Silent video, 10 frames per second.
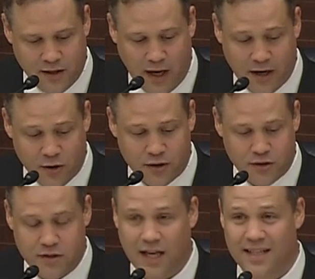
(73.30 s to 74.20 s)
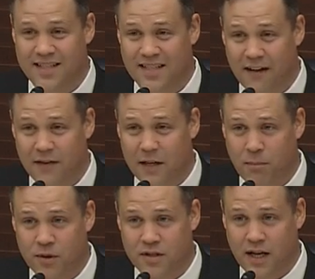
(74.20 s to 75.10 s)
I heard you say
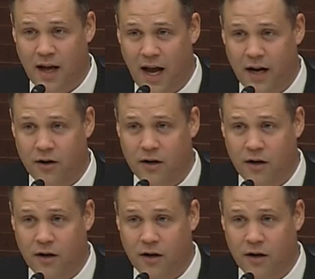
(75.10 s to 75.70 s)
70% higher